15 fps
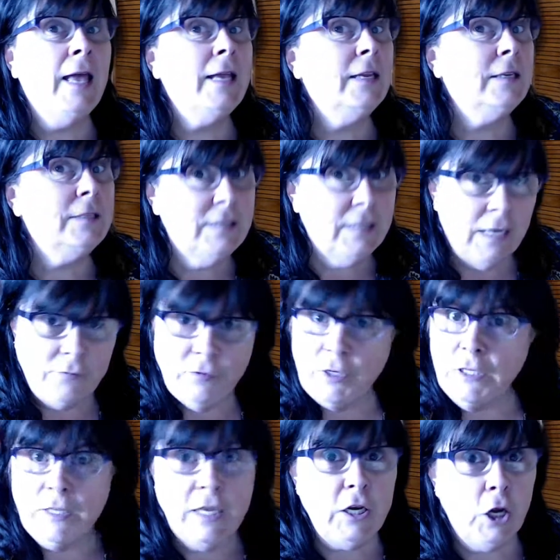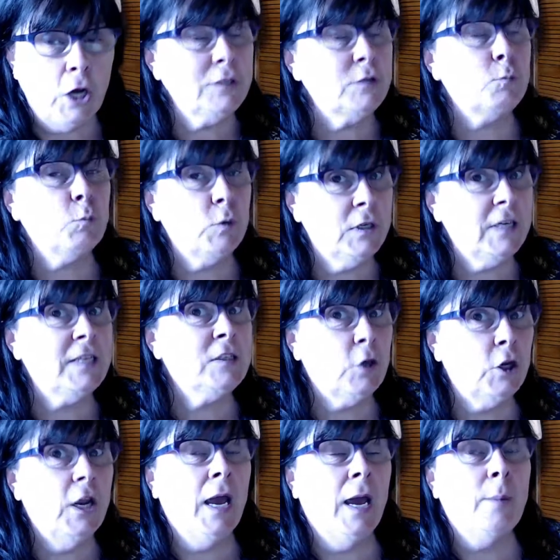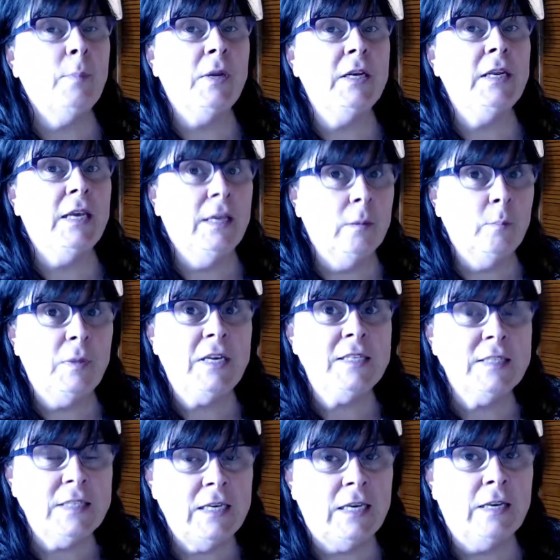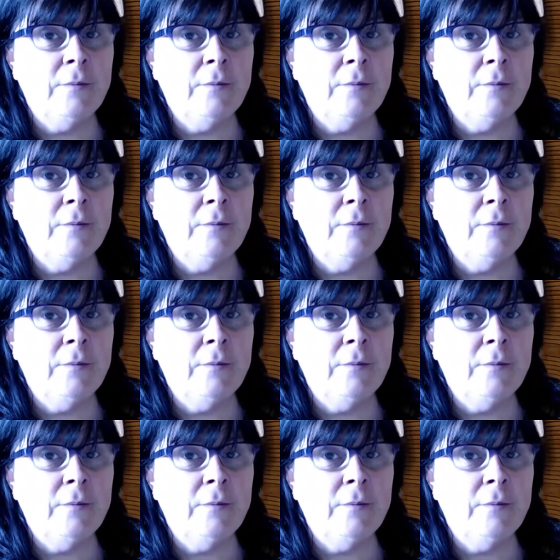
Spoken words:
Definitely not what is going to happen in BC.